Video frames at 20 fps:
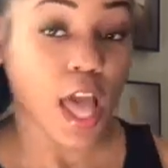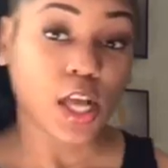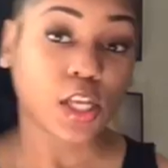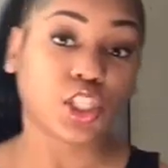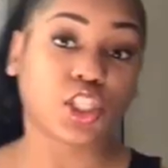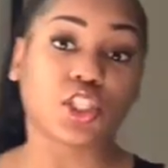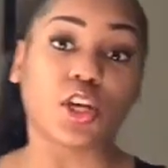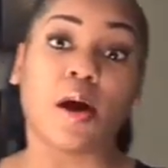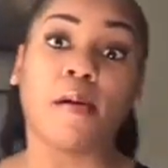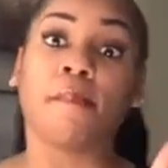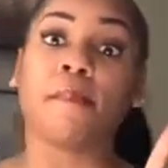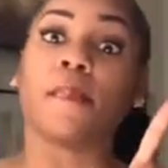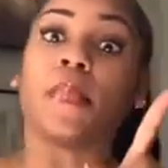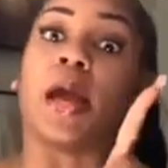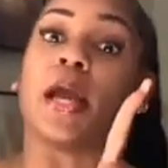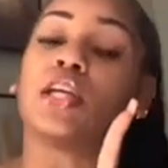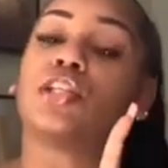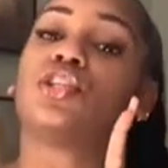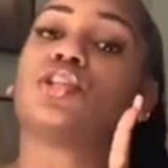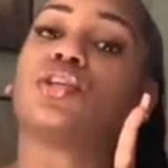So
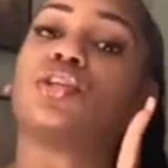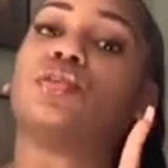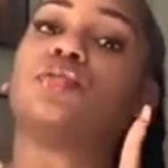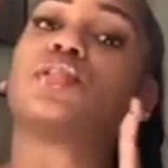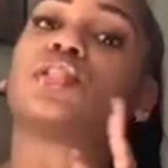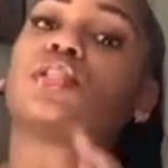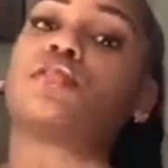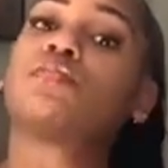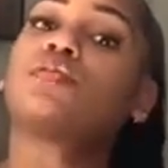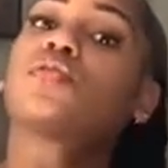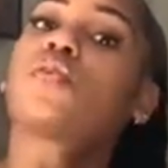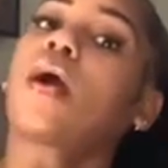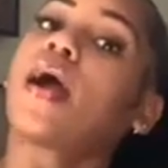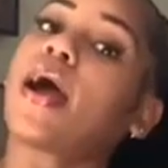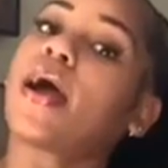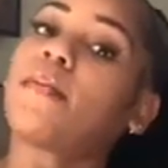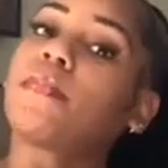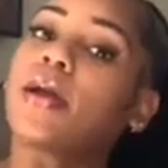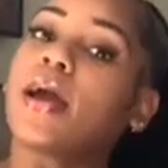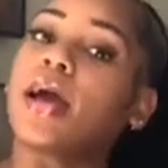make sure you
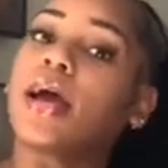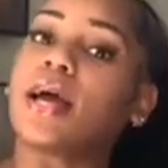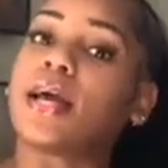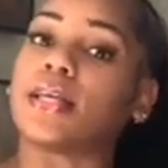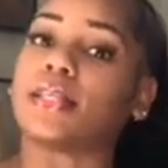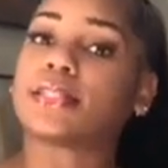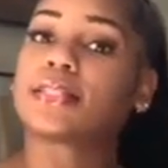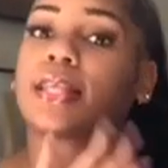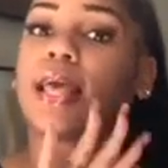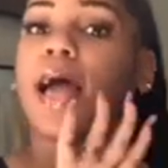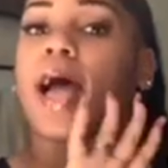subscribe, guys.